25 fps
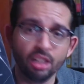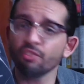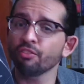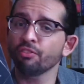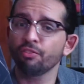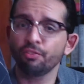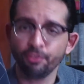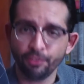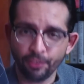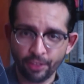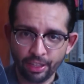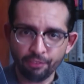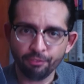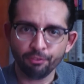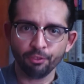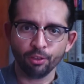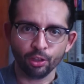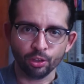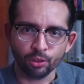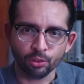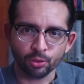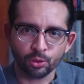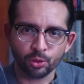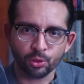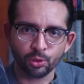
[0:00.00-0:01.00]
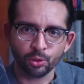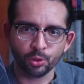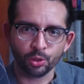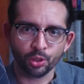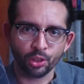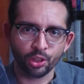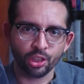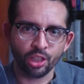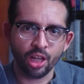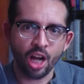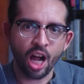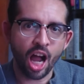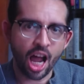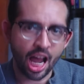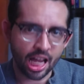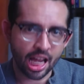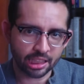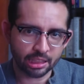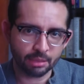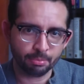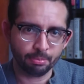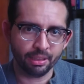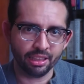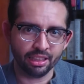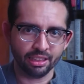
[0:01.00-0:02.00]
unfaithful to her
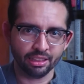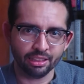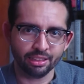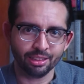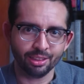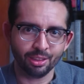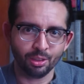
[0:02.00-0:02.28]
husband